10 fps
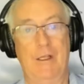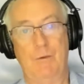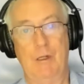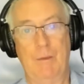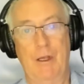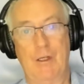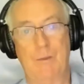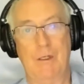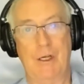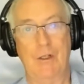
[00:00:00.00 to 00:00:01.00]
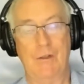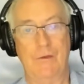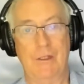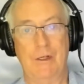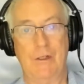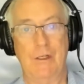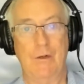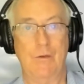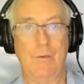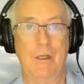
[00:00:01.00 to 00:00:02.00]
mm. really my expectation for the next ten or
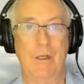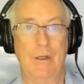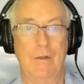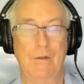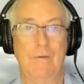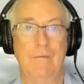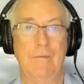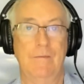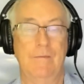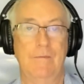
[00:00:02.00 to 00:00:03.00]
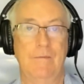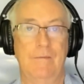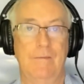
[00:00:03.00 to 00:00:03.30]
twenty years. But